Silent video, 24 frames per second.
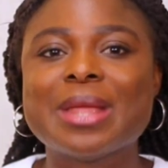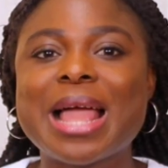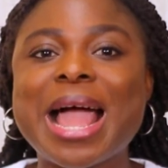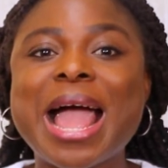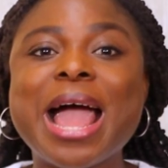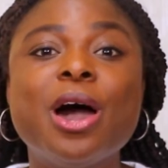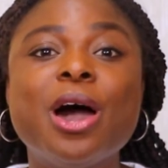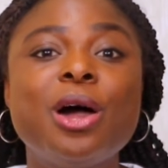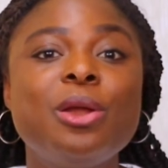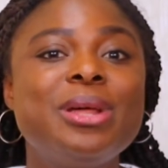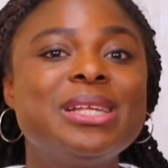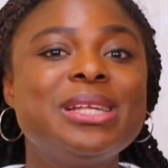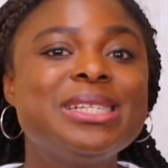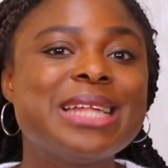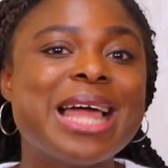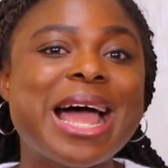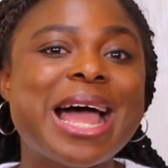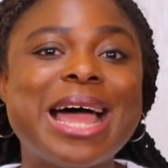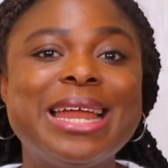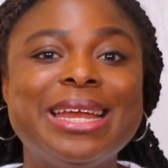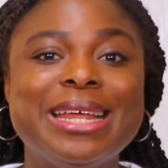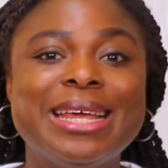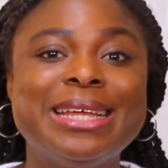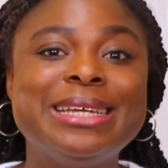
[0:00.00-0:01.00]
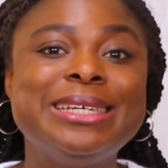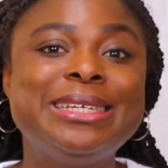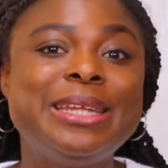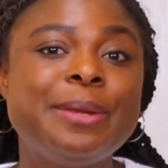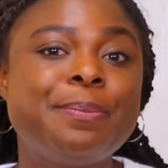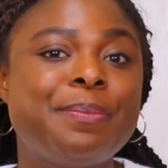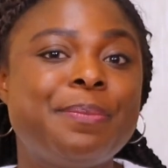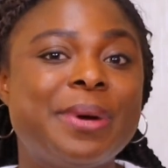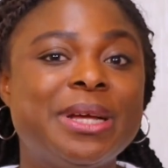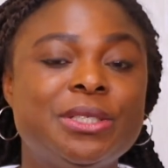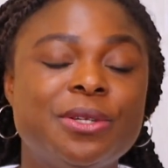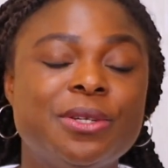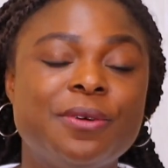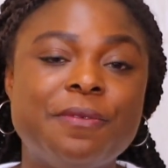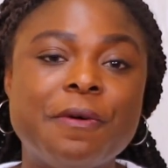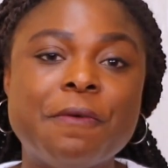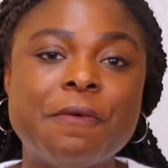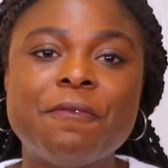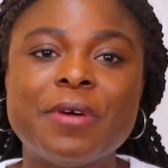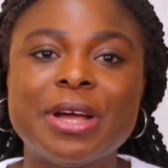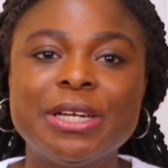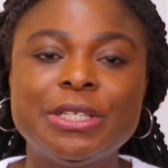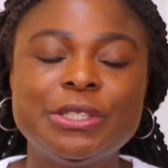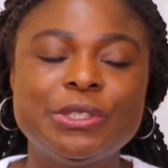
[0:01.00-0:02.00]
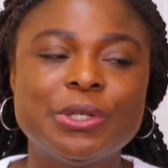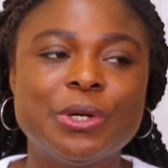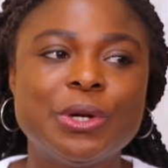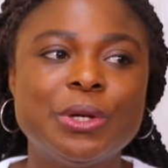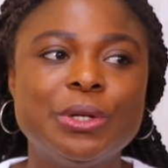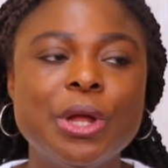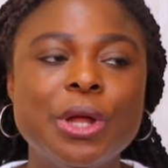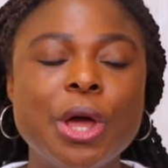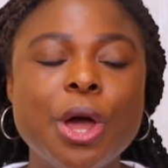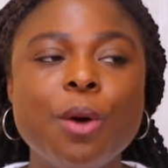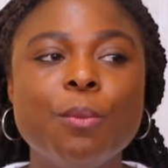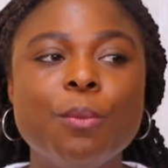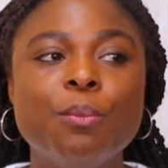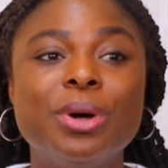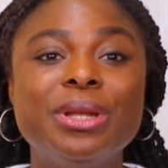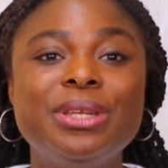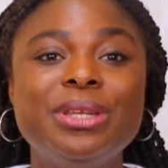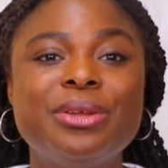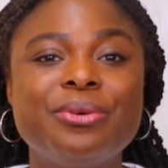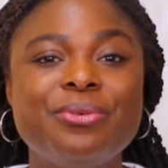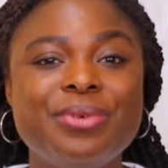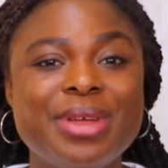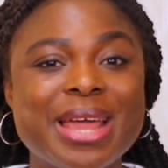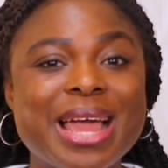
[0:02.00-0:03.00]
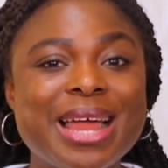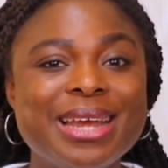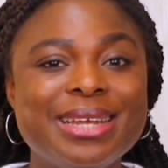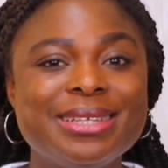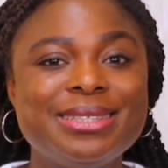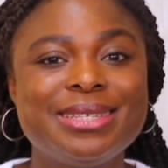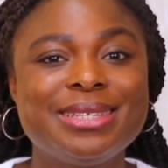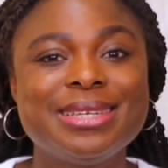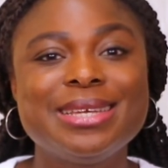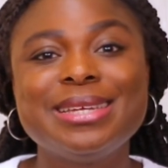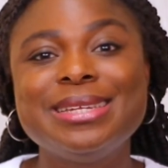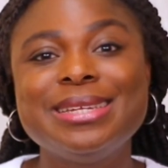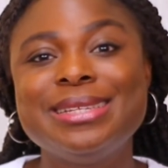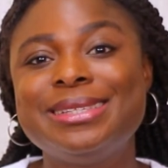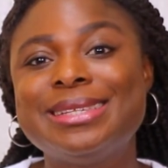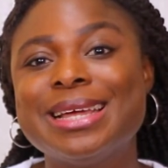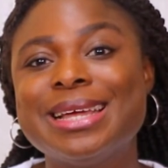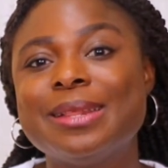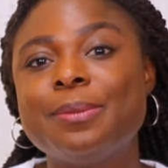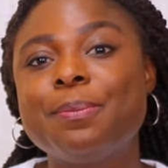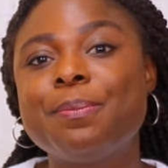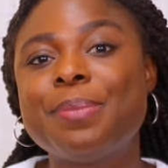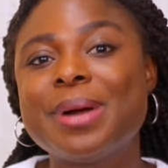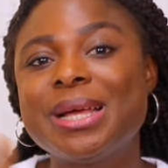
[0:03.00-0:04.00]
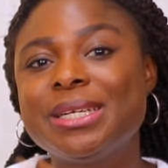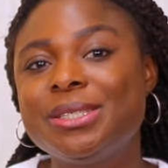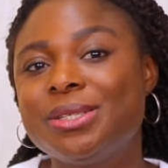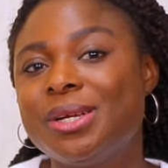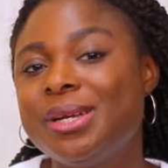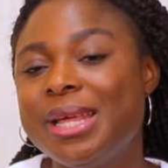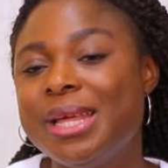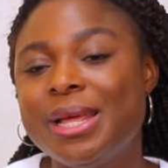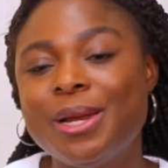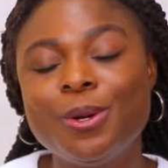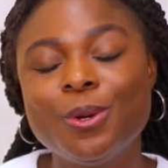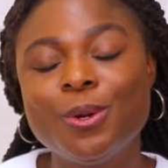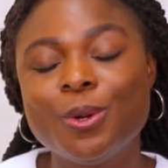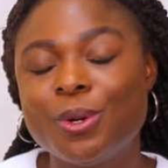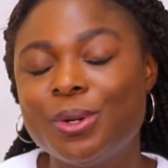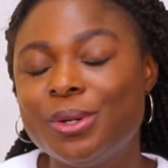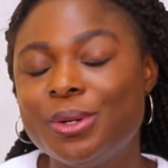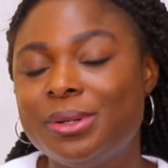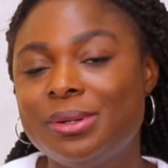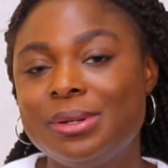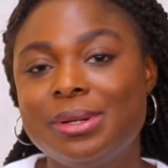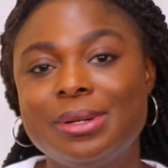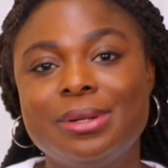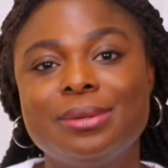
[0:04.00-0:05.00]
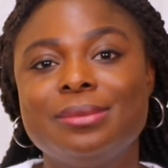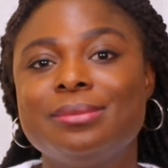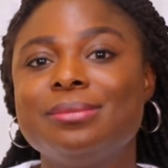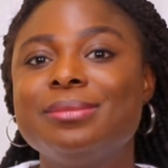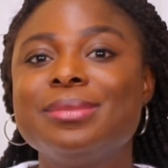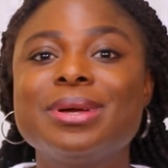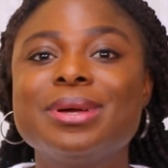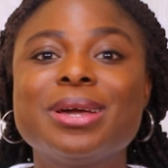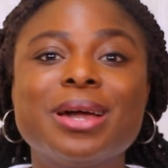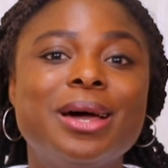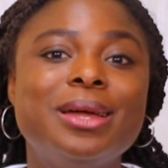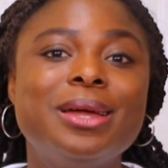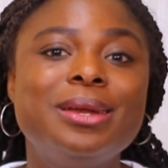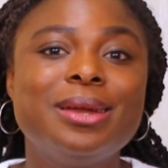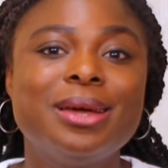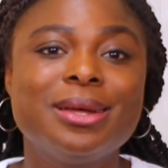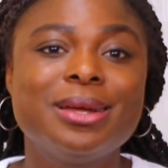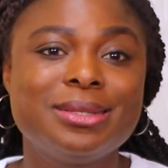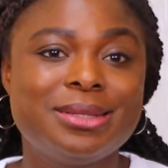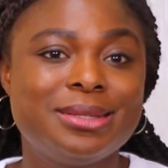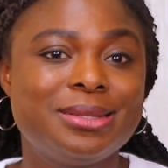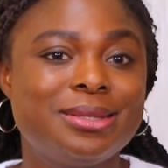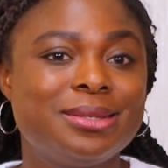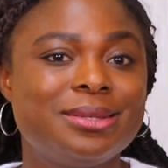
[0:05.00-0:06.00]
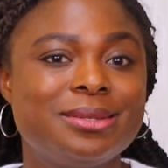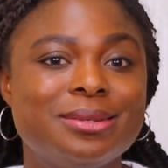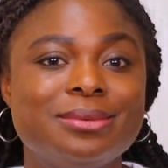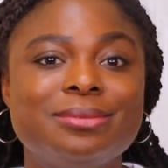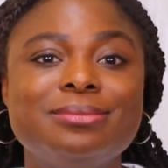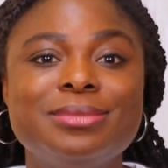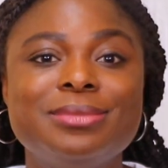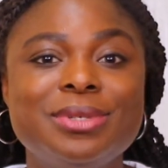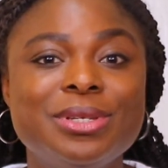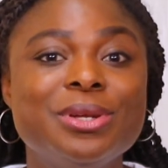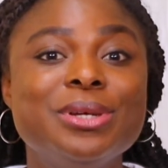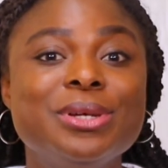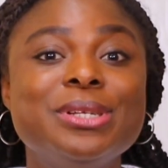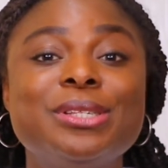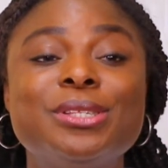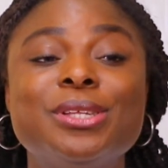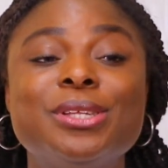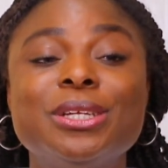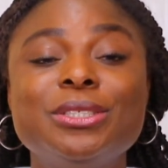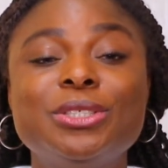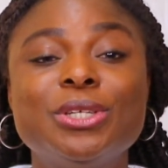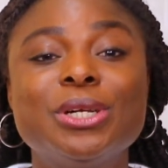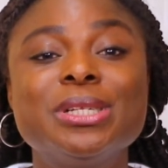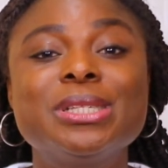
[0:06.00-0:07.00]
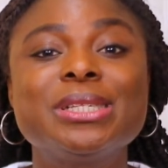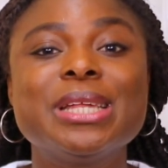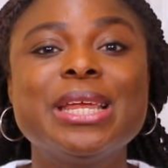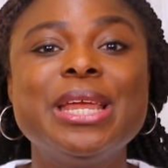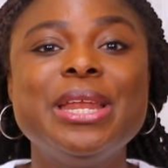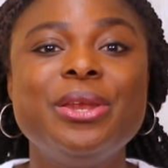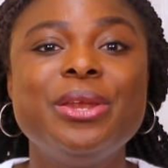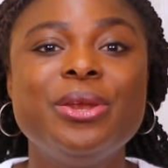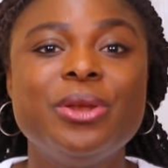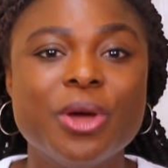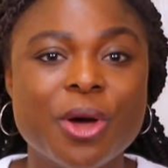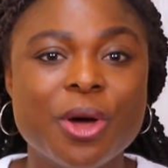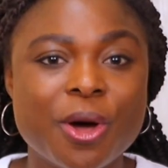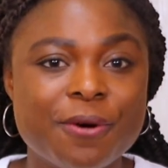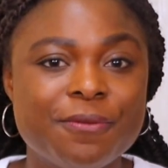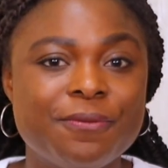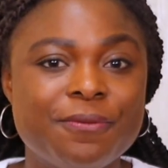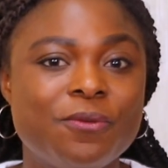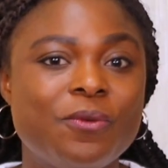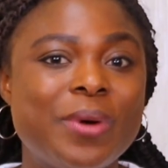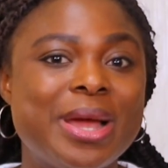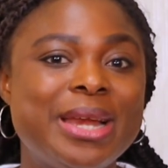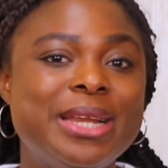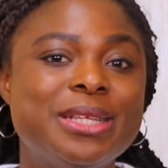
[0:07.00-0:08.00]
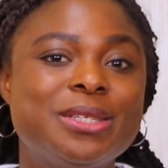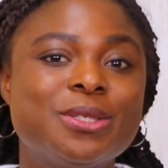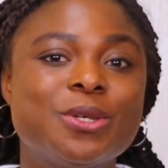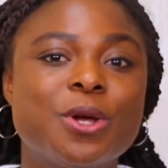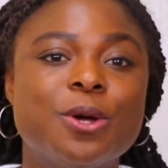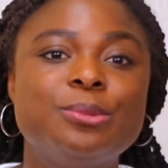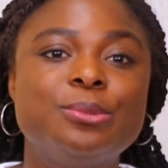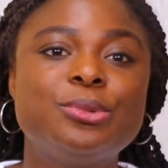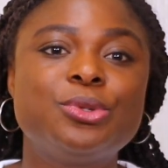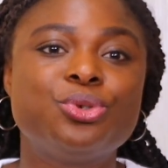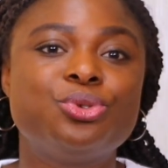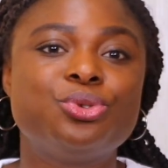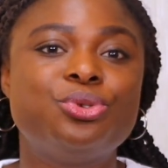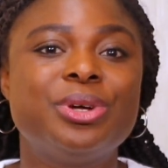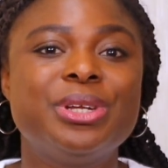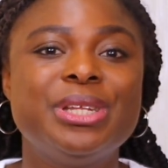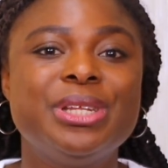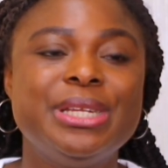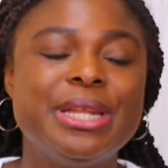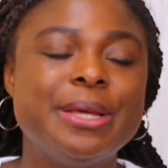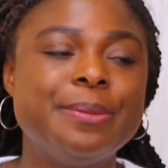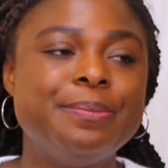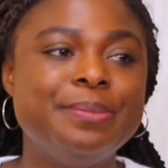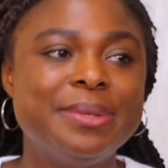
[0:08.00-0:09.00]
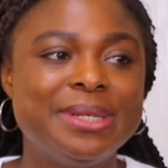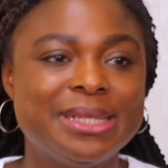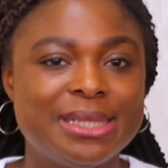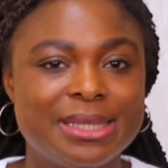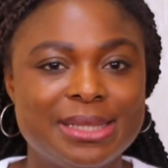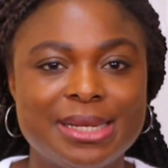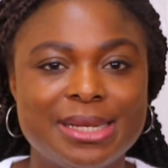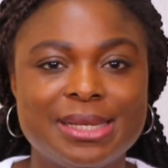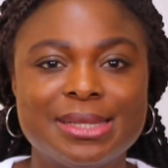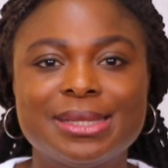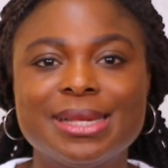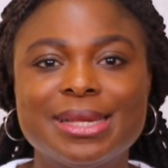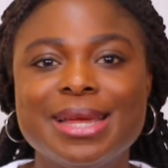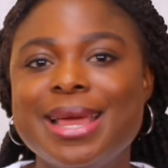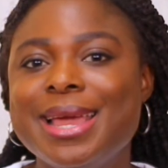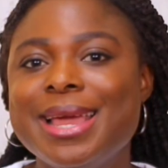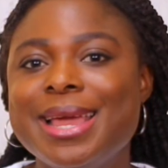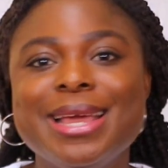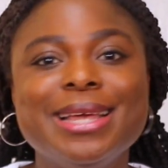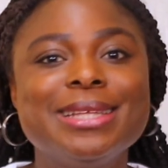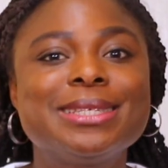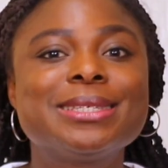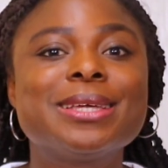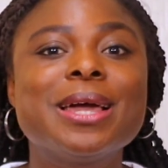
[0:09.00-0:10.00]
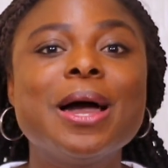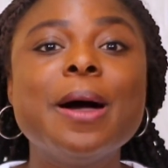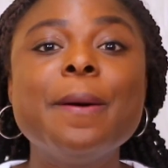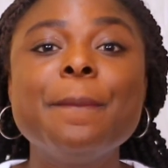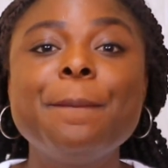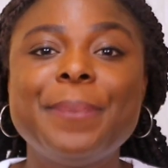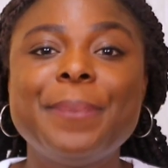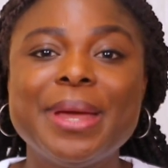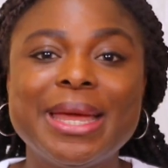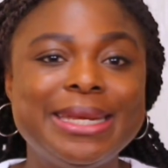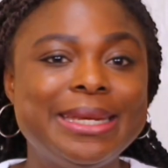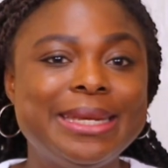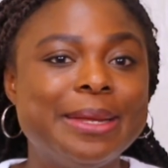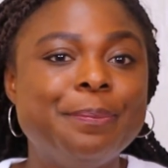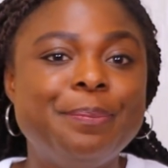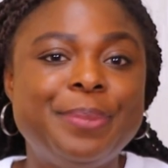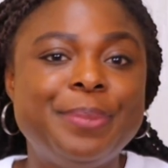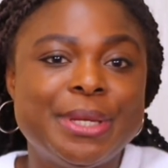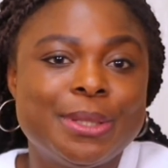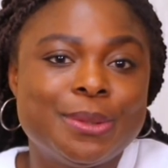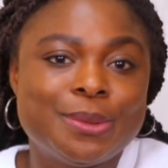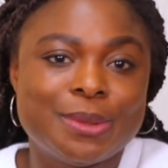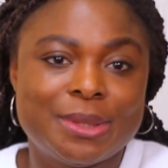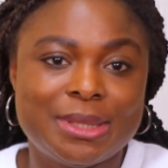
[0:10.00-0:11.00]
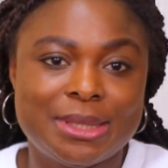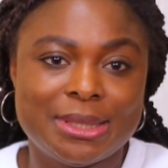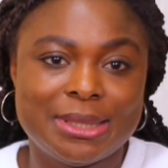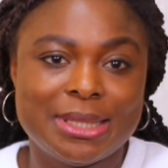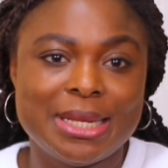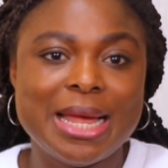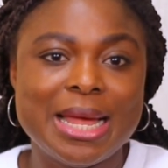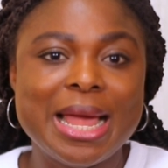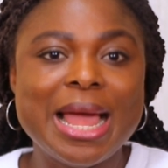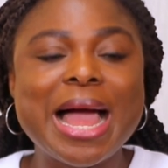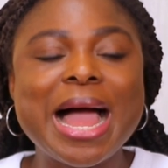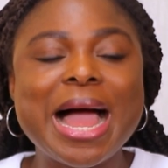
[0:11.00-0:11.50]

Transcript: I always had a deep passion for fashion, but the reality is that passion alone cannot, it's not just enough when it comes to running a business. It can't pay the bills.